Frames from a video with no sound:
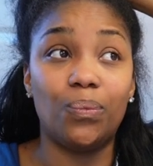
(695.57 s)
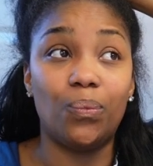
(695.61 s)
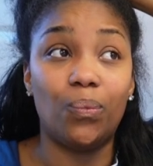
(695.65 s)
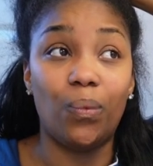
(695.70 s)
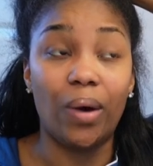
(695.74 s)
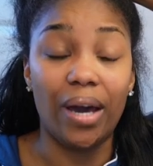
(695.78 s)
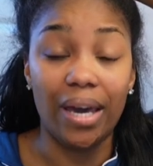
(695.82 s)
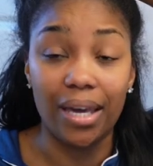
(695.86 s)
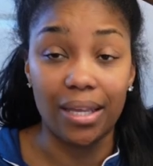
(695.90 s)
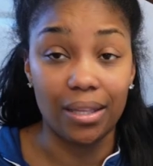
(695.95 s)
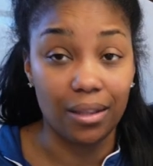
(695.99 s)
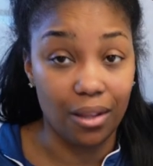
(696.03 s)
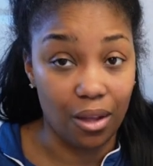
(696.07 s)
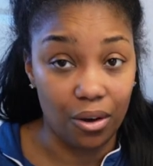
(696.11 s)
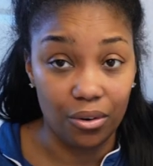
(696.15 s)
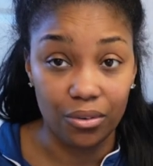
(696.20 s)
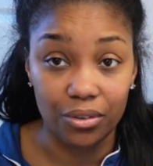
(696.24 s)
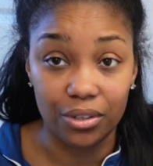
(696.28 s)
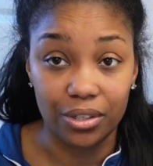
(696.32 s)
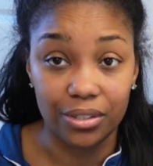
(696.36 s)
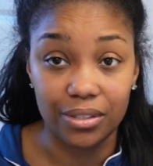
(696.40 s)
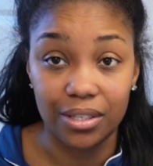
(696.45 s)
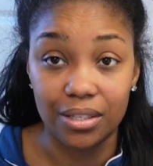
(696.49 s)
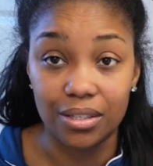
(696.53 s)
way
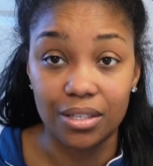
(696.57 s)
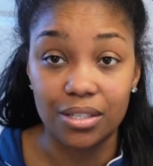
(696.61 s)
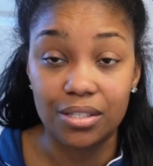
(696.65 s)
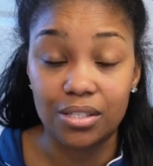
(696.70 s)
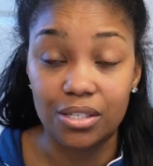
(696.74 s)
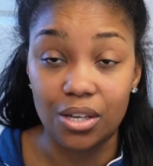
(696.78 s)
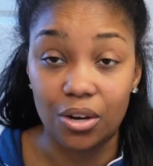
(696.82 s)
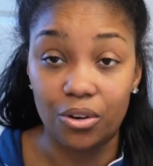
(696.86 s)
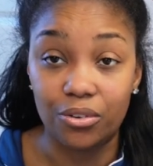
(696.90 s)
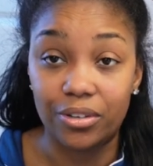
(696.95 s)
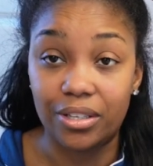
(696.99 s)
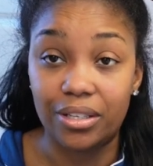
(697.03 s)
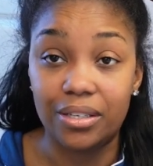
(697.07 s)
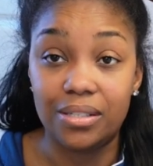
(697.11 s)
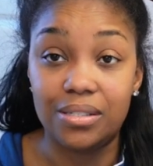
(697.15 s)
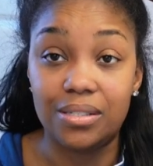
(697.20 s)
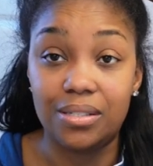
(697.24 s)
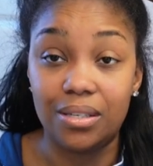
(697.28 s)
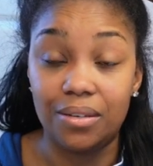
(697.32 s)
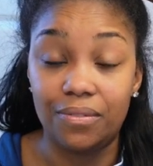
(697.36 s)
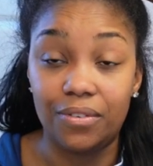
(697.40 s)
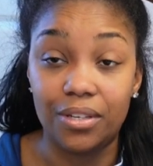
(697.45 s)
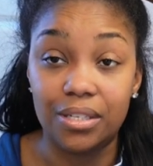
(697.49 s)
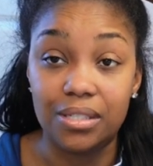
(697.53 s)
longer than the Sony
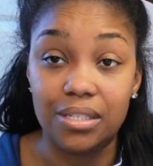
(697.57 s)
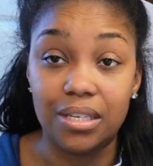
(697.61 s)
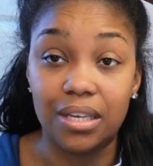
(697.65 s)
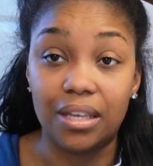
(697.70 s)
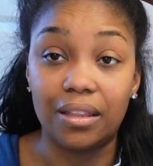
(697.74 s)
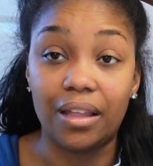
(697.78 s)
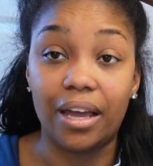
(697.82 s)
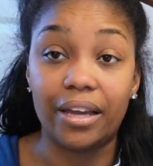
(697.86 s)
ZV-10.